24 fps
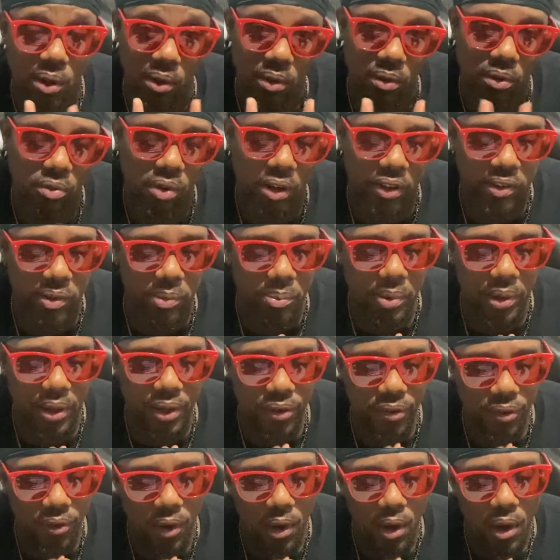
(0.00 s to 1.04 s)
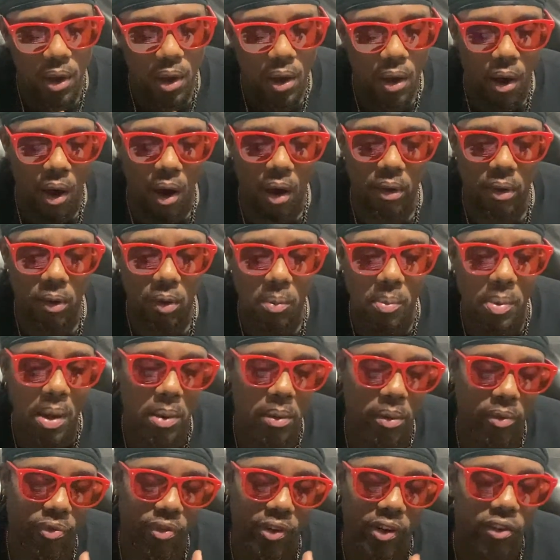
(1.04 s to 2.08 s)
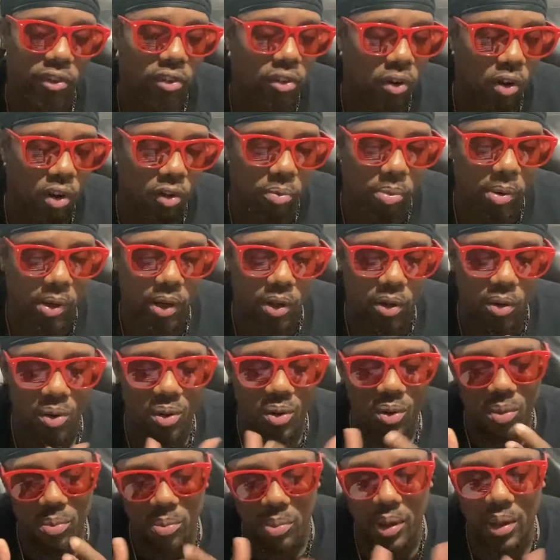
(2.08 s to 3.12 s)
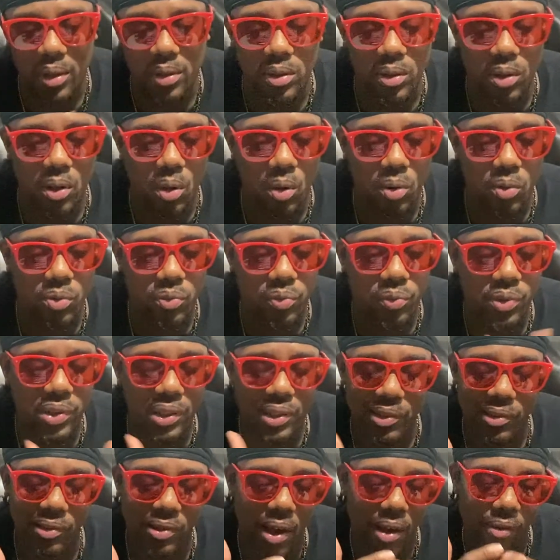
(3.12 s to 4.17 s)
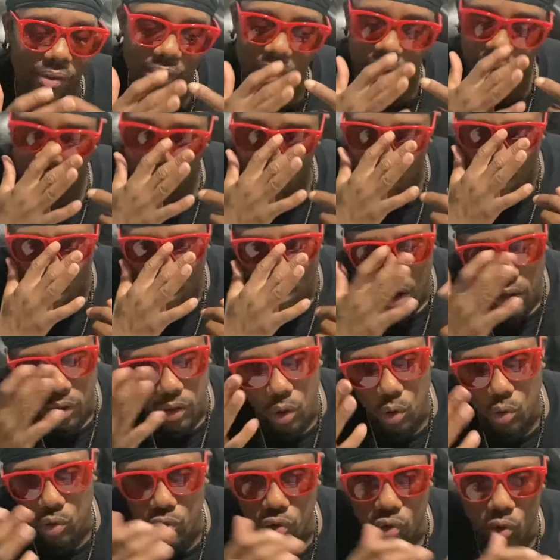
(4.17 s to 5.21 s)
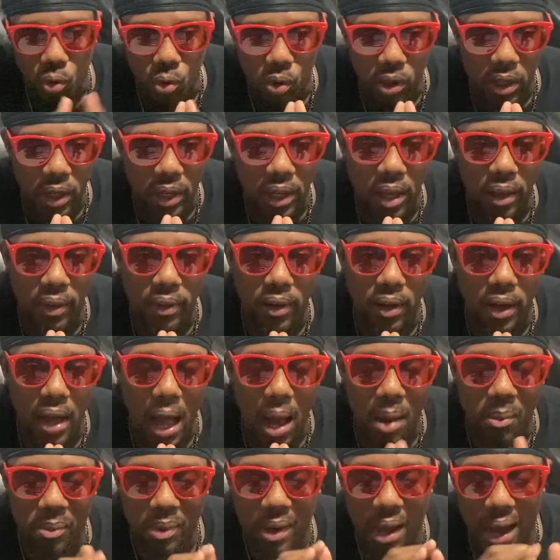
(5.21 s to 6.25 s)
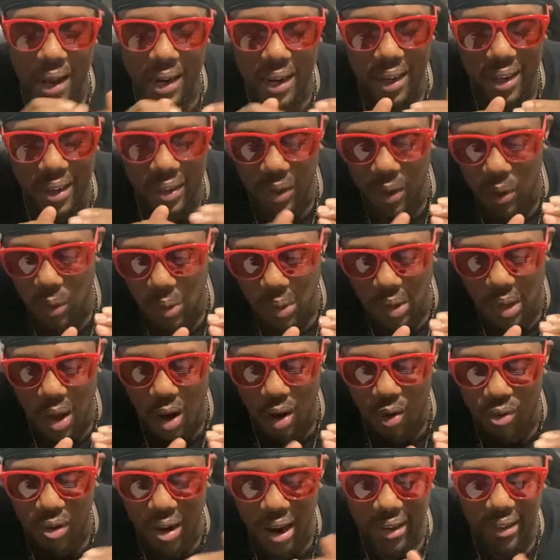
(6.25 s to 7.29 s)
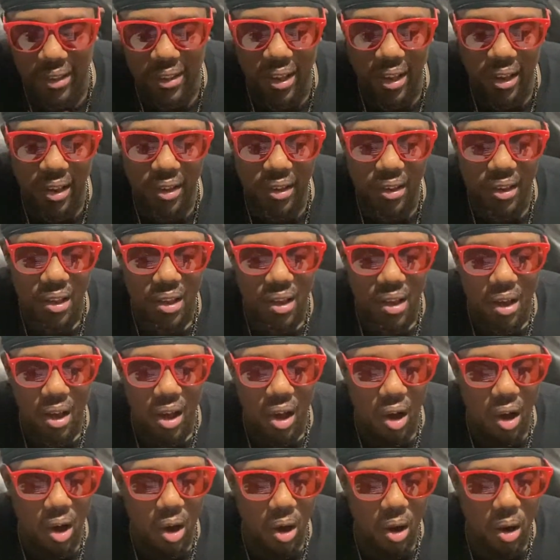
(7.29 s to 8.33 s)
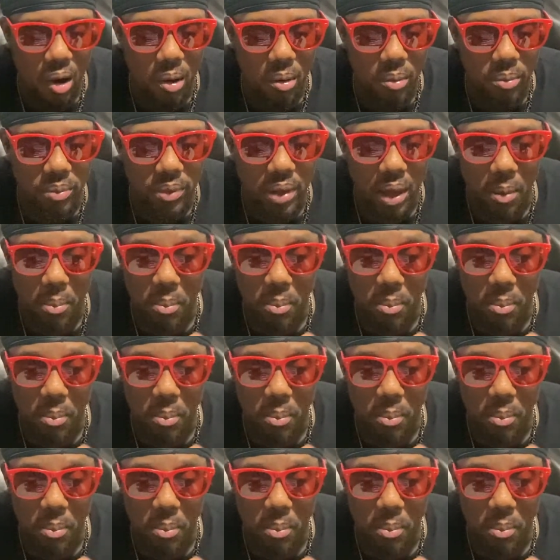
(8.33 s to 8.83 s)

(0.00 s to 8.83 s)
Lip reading: Rest in peace. Lil Baby finished it off pretty cool. But 6, 7, those two, the album kind of hit a little lull right there. Then